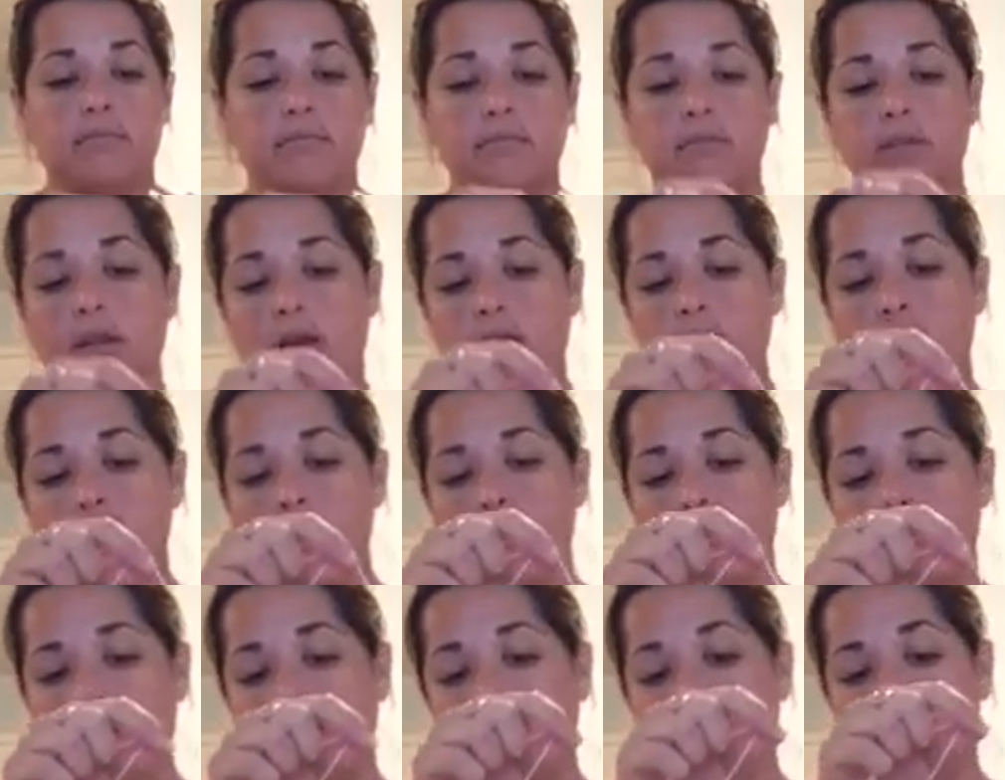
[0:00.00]
not
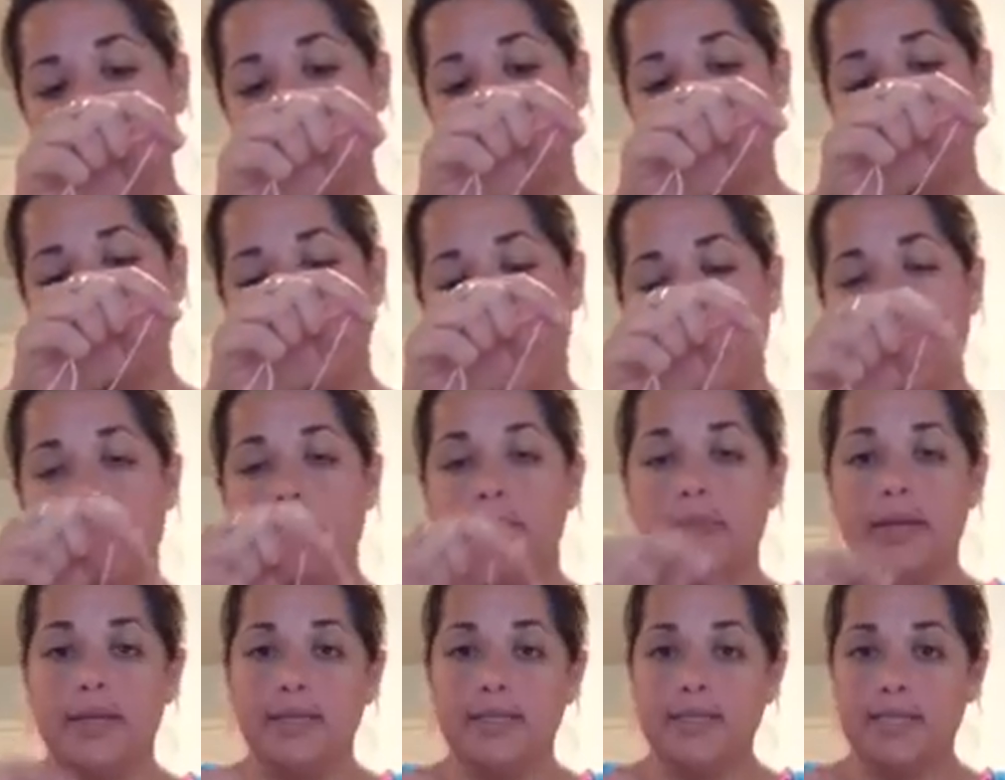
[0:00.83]
only looks right,
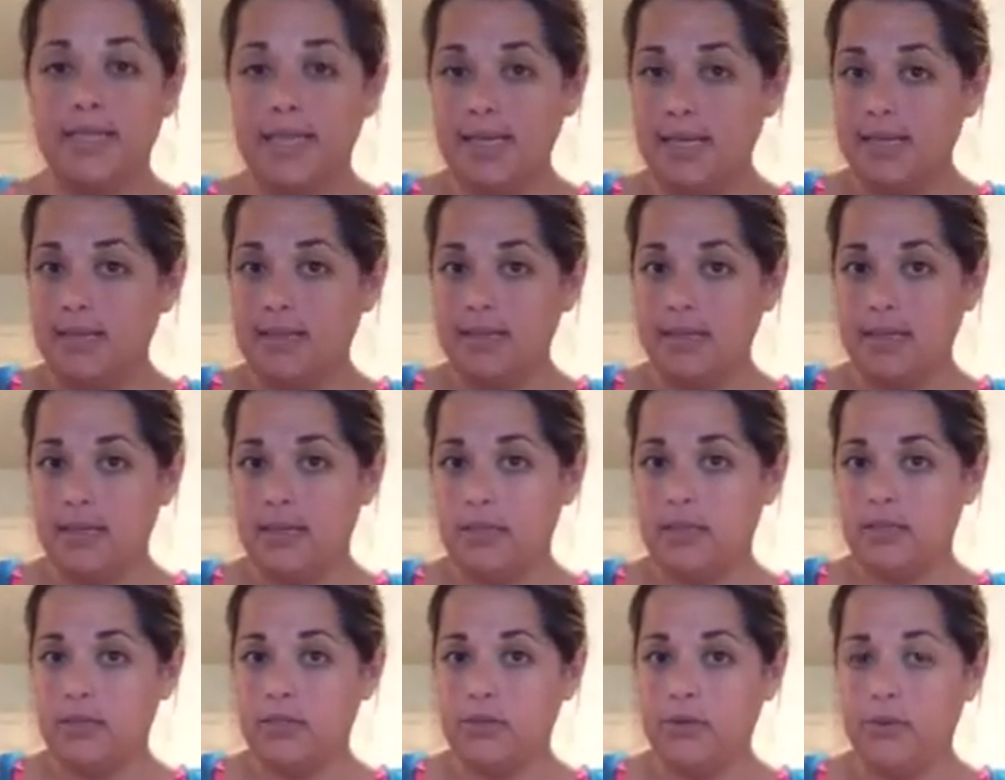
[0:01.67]
but it's easy to
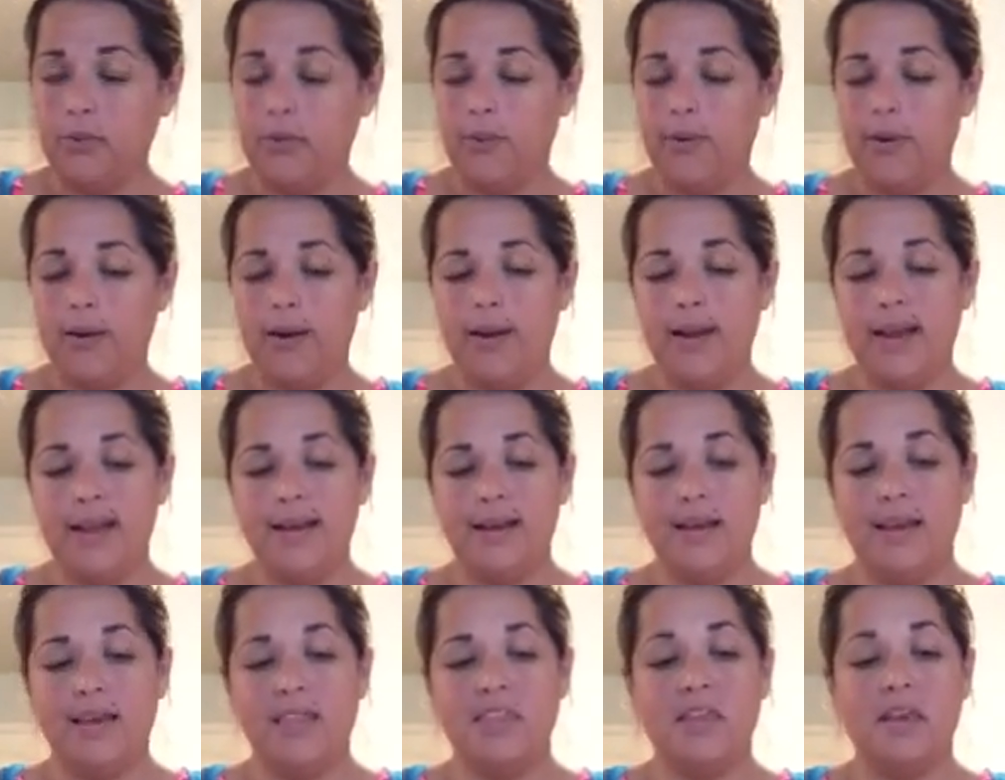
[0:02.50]
store,
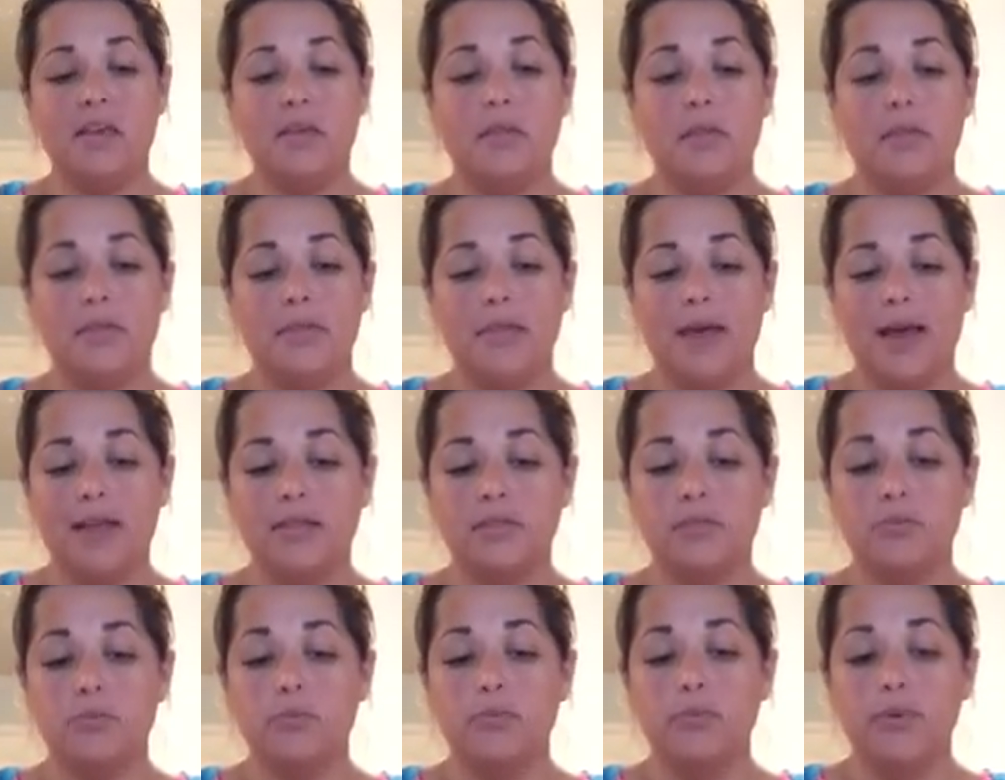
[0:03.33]
and I think that
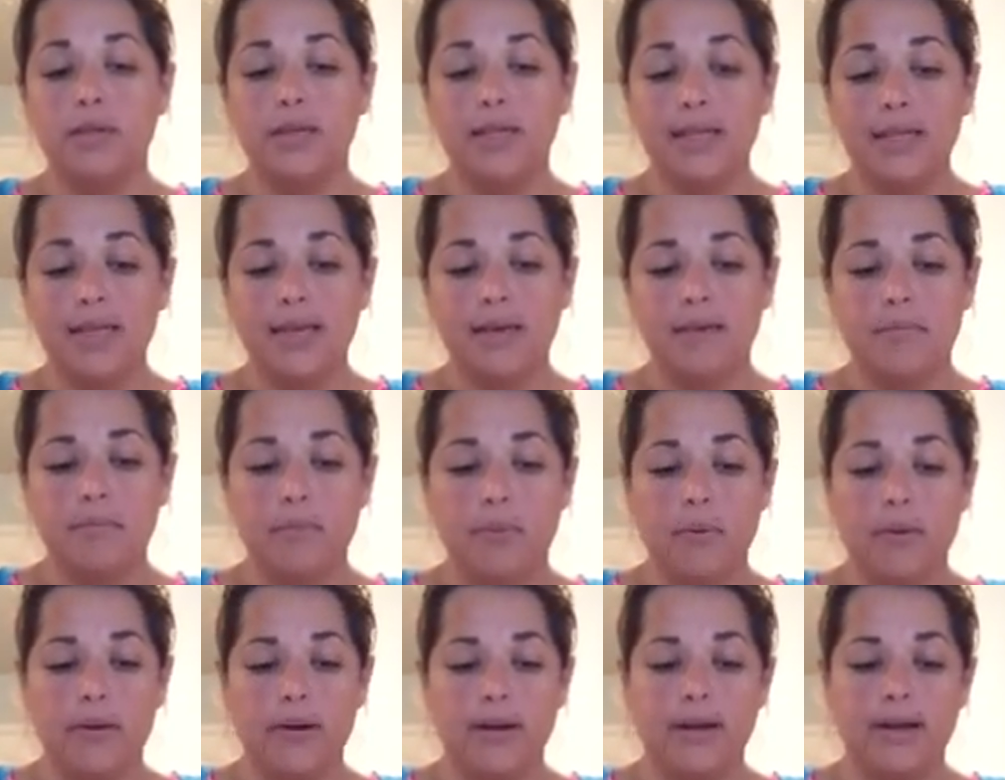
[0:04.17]
that's really
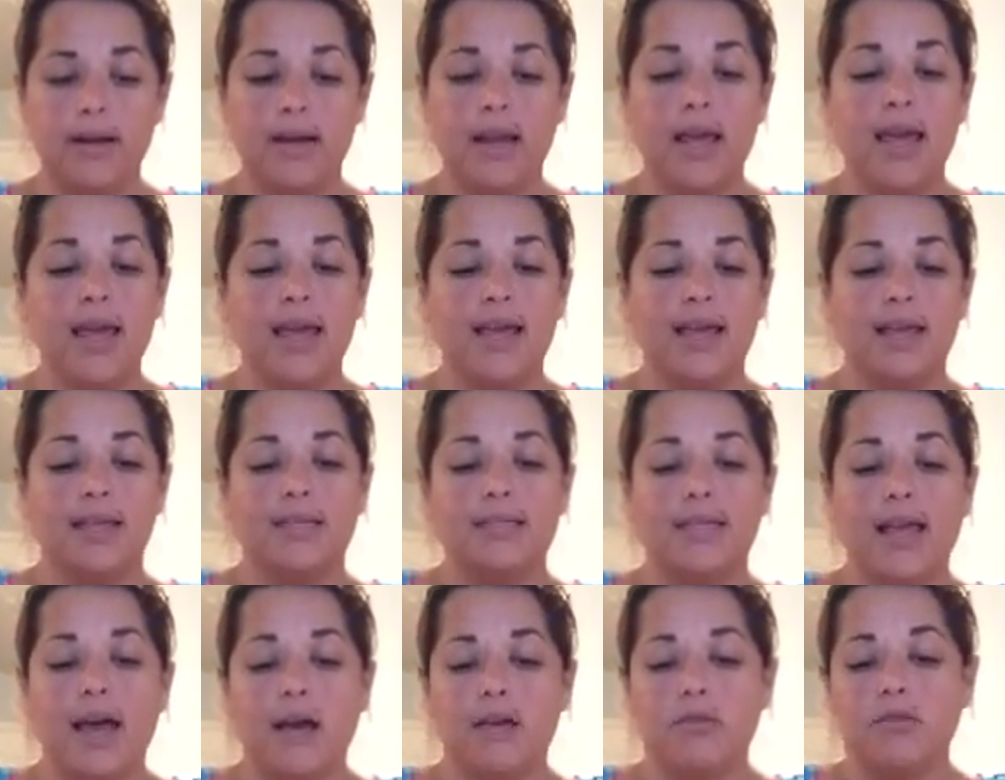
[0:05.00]
important,
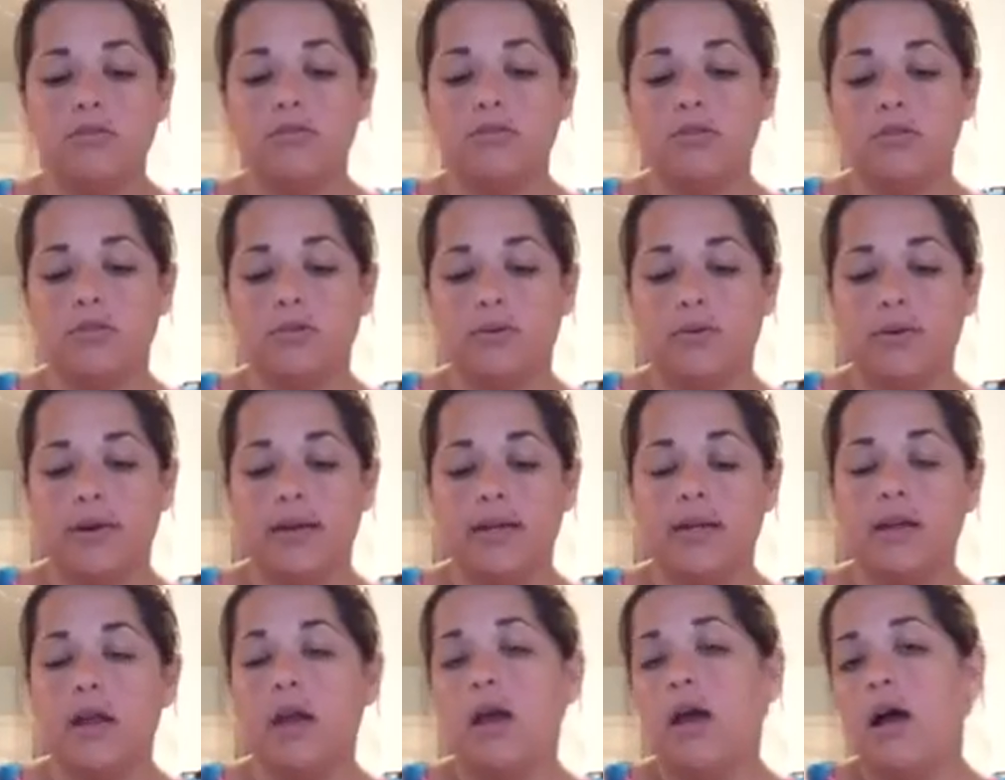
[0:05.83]
is how you store
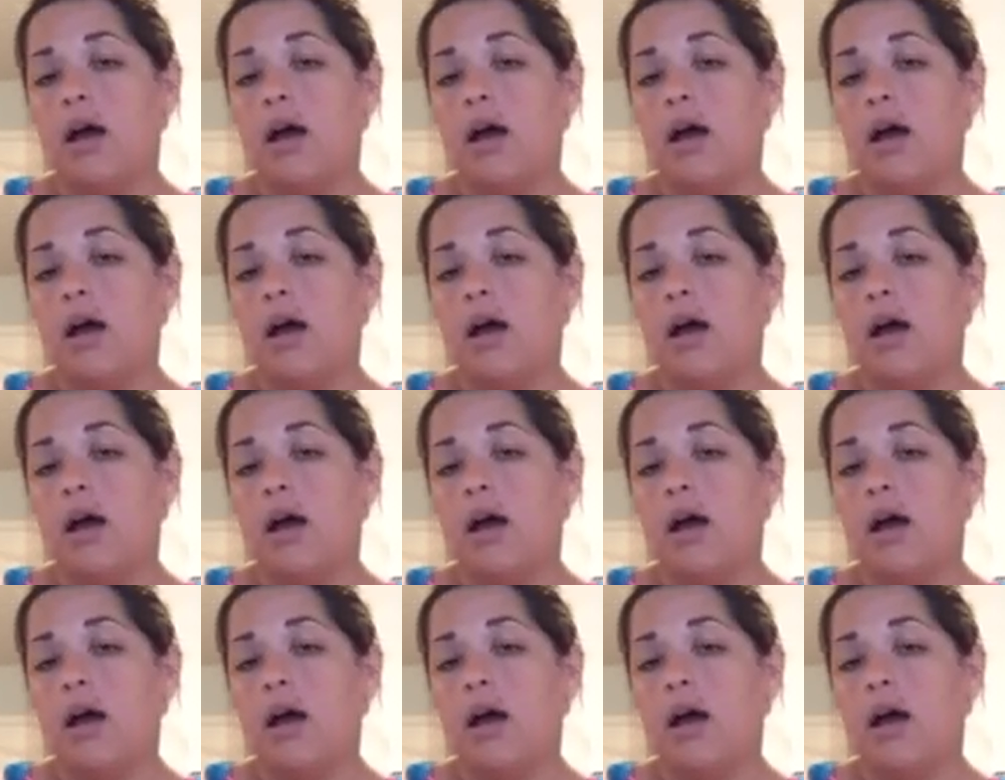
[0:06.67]
it.